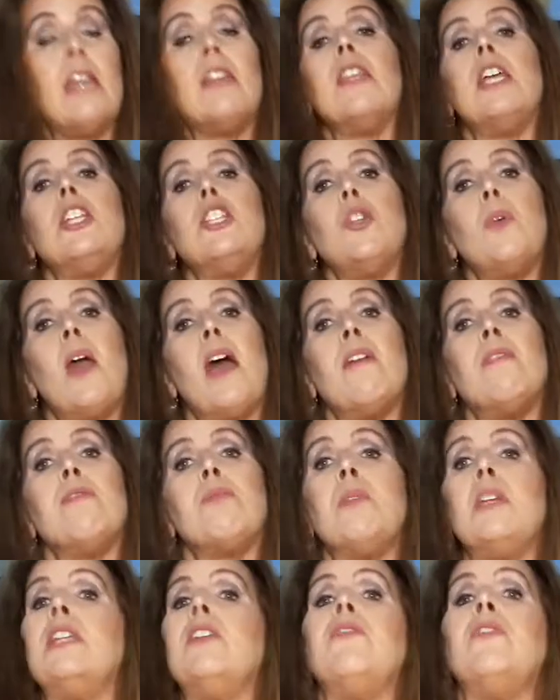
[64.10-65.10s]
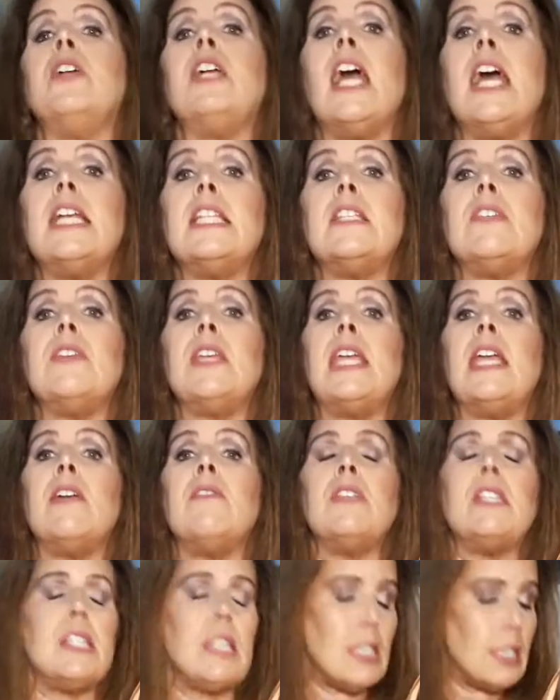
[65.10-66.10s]
They do have 3 different kinds of
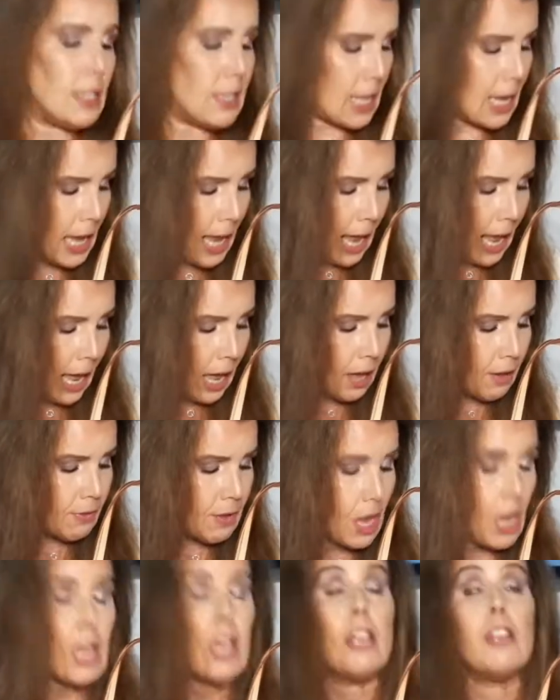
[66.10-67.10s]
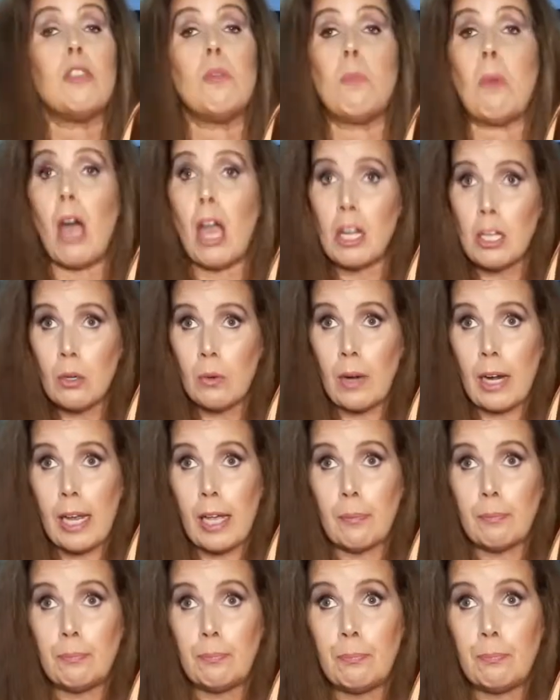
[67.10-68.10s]
canvases. They have the
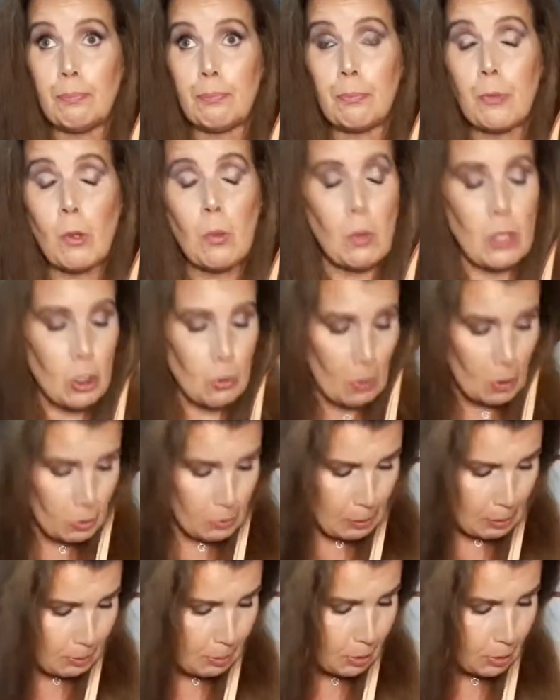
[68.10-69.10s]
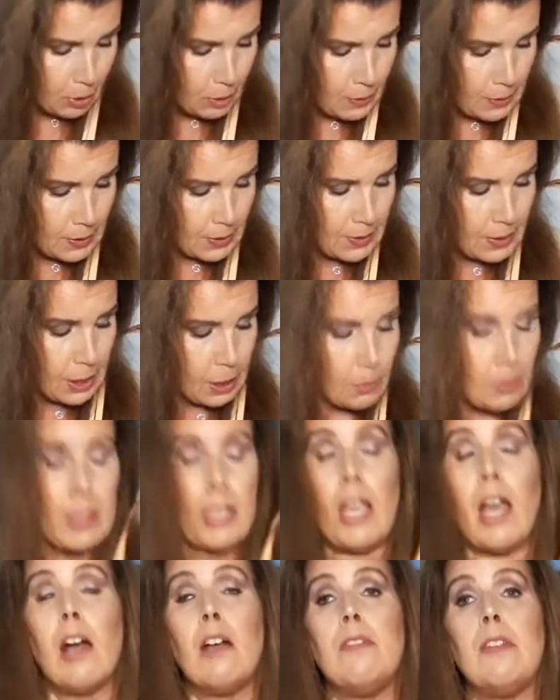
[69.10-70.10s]
monogram, which most people are used to seeing with
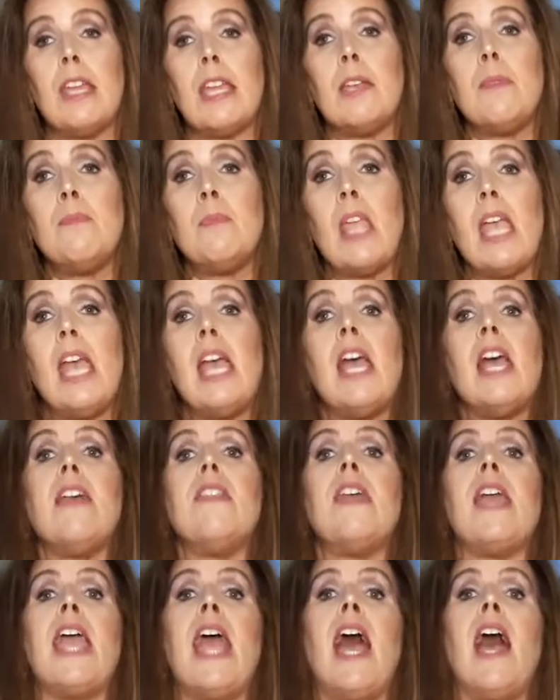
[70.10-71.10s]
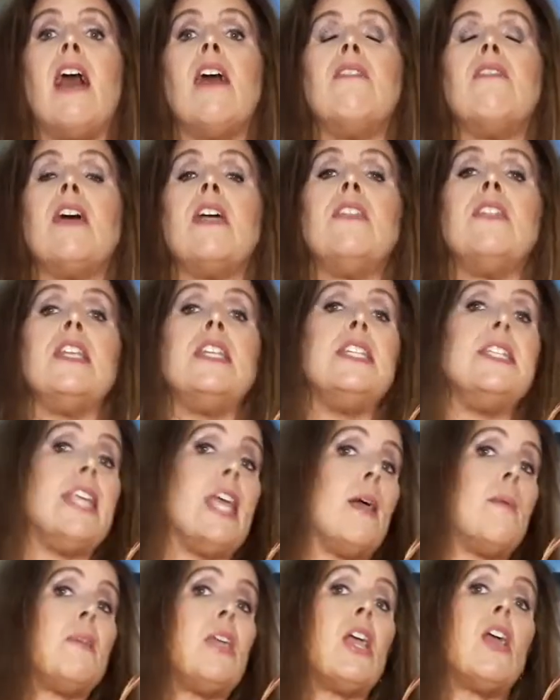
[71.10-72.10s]
the LB. They have the
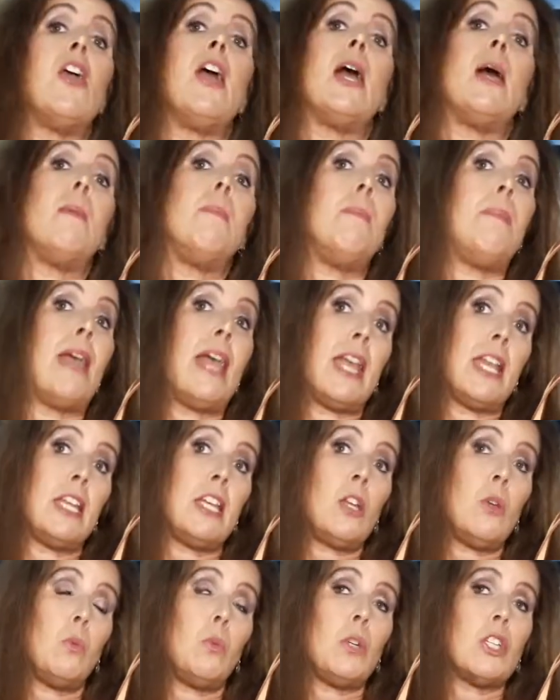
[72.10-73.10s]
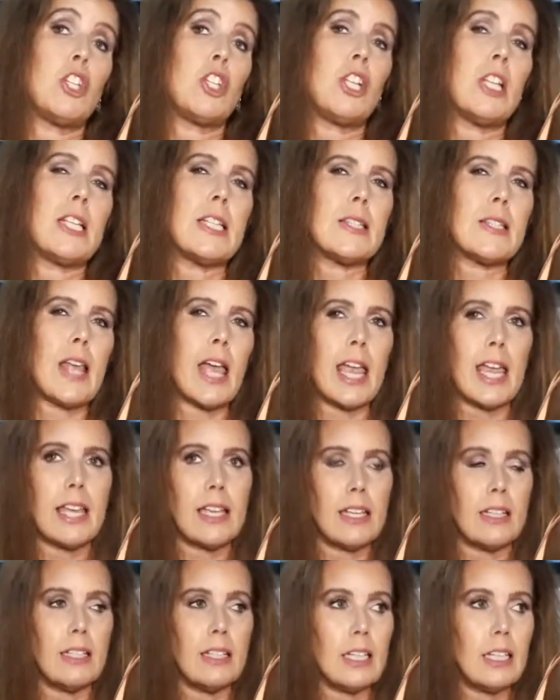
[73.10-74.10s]
Damier Ebene, which looks
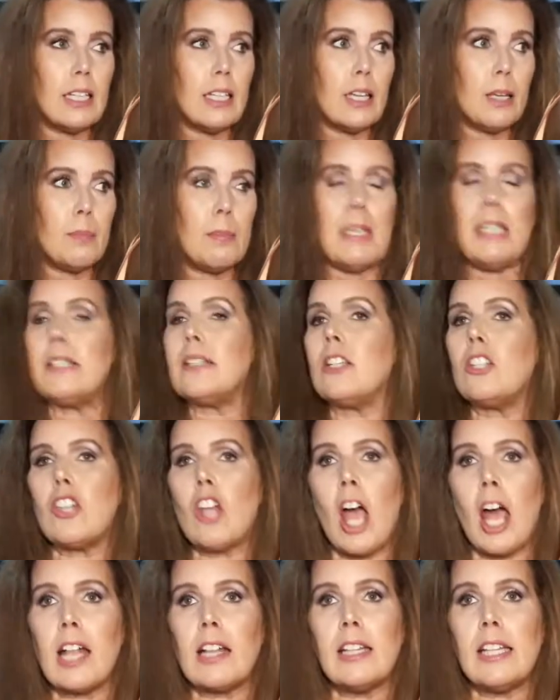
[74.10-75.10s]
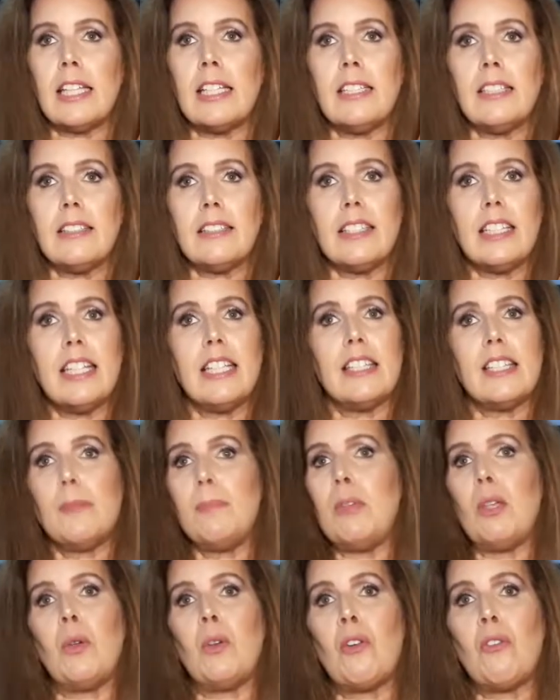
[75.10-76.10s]
like a piece of chocolate. It's
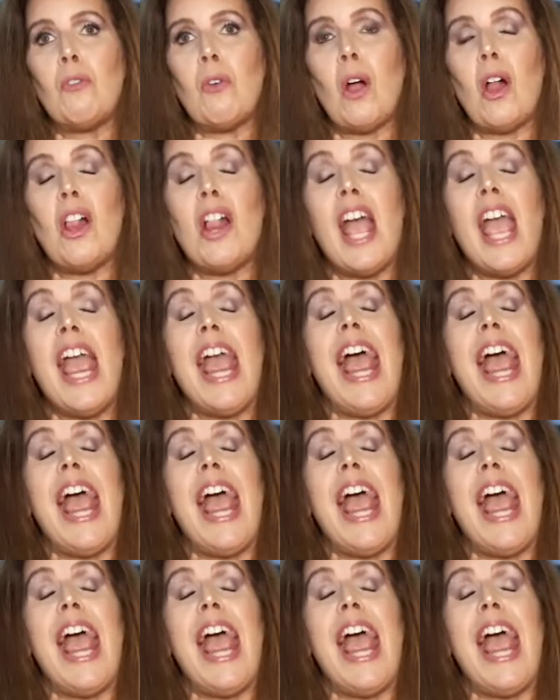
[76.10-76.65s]
beautiful.